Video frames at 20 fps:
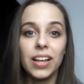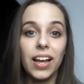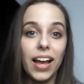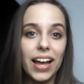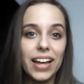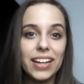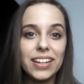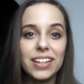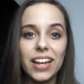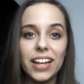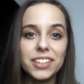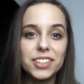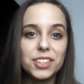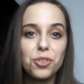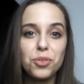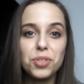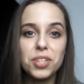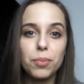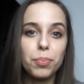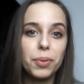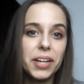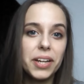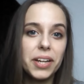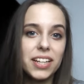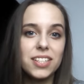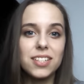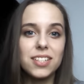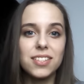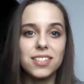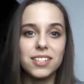And let's do some
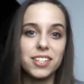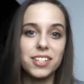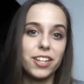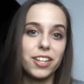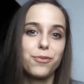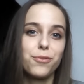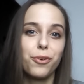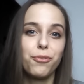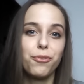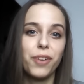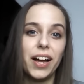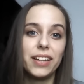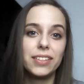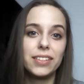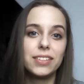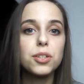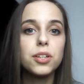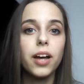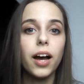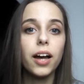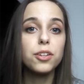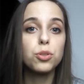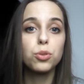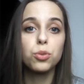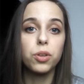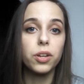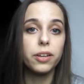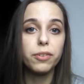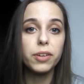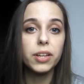predictions, just for fun. I
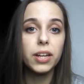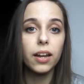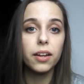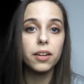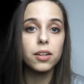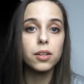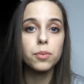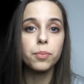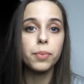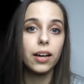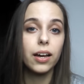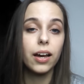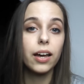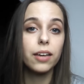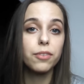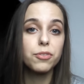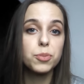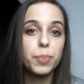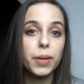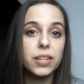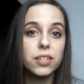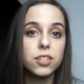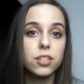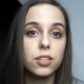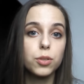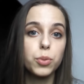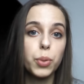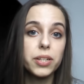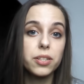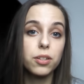don't live in London, but I've spent
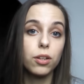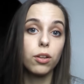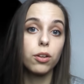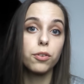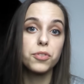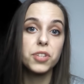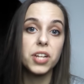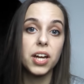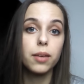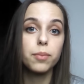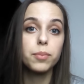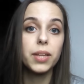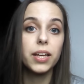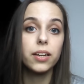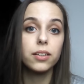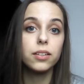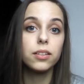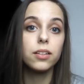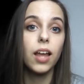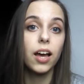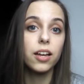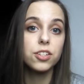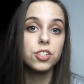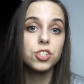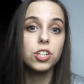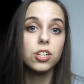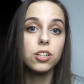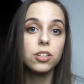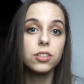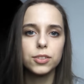quite a lot of time there last
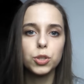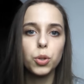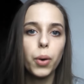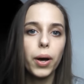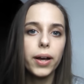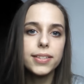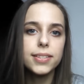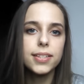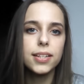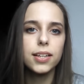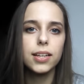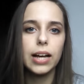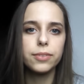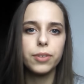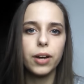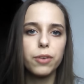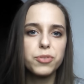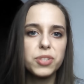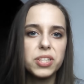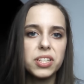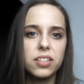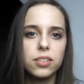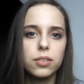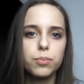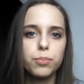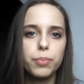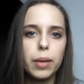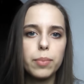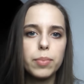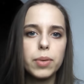year, so I'd say I've seen
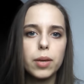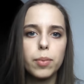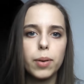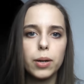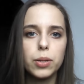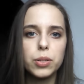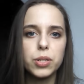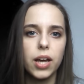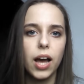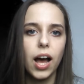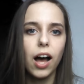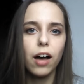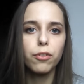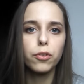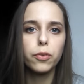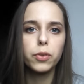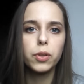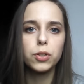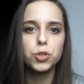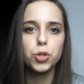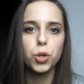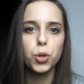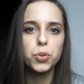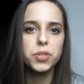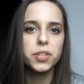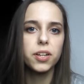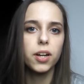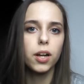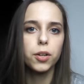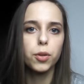maybe about a half of the shows
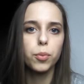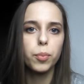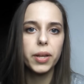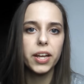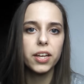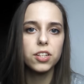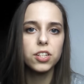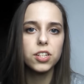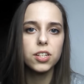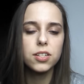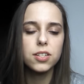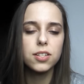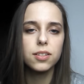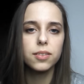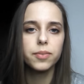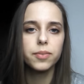that are nominated.